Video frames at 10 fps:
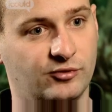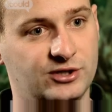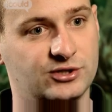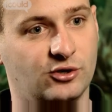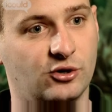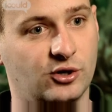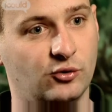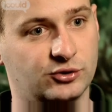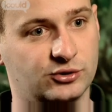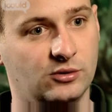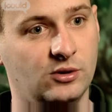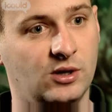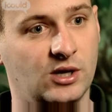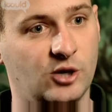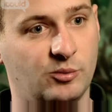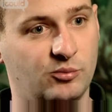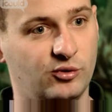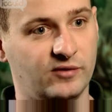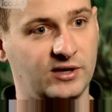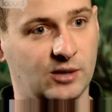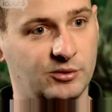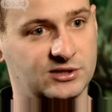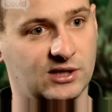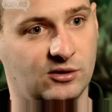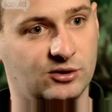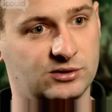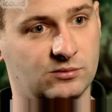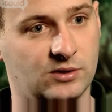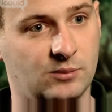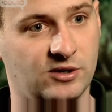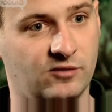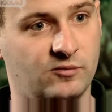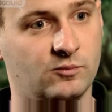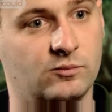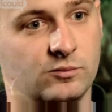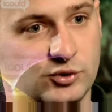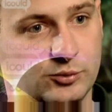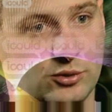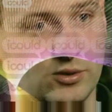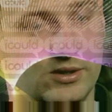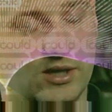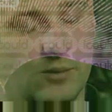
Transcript: restock and also help improve any habitat loss that might have subsequently